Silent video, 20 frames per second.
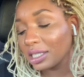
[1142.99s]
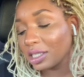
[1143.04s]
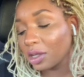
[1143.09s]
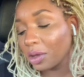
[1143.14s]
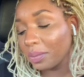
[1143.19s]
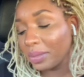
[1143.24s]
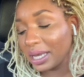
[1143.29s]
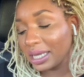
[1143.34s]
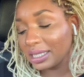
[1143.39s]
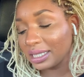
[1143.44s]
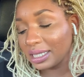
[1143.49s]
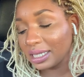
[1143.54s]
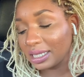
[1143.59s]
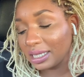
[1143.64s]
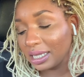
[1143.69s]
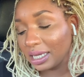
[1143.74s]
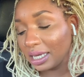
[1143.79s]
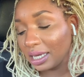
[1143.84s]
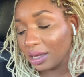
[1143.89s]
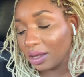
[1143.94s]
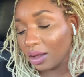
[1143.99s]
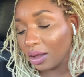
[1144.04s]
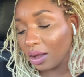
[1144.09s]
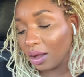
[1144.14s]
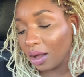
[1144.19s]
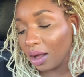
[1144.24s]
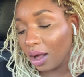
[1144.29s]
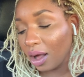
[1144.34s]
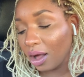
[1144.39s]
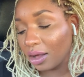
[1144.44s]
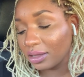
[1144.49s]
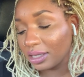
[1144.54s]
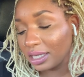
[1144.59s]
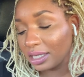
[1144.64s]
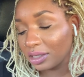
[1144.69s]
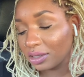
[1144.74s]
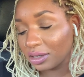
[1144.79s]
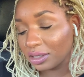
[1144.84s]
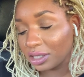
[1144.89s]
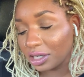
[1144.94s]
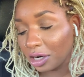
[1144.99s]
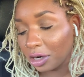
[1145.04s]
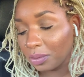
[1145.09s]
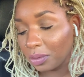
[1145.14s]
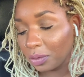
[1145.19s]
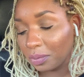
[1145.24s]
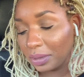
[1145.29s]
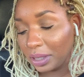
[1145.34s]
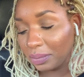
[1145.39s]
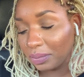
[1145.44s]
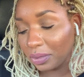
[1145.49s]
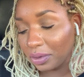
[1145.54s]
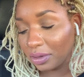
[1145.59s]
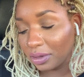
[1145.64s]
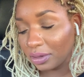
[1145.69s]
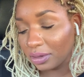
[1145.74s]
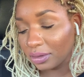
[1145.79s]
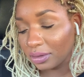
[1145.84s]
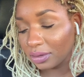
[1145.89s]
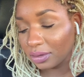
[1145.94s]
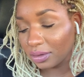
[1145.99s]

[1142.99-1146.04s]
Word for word: So basically, all these are terrible people.